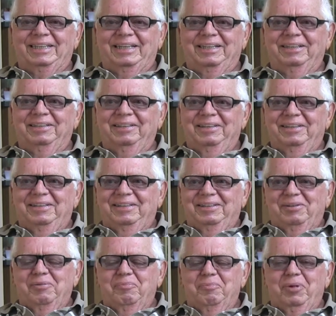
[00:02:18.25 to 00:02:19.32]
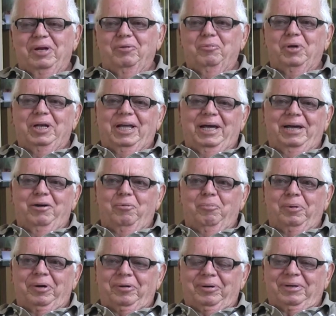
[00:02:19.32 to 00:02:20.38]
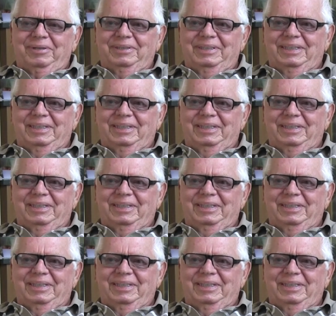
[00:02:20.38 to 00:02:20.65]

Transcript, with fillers: been a real eye-opener.